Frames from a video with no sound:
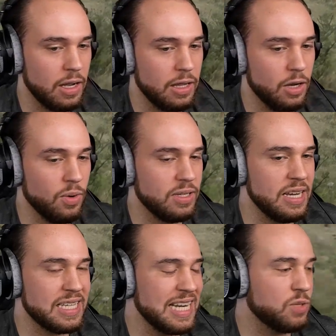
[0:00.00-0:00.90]
The
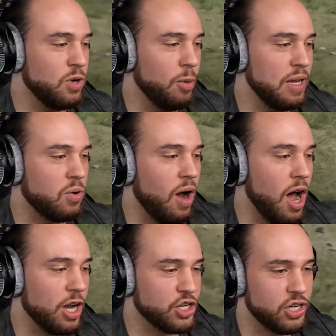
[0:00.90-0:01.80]
resistance will be
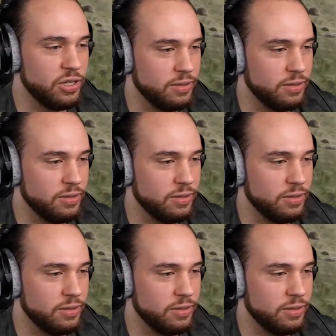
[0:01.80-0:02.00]
quashed.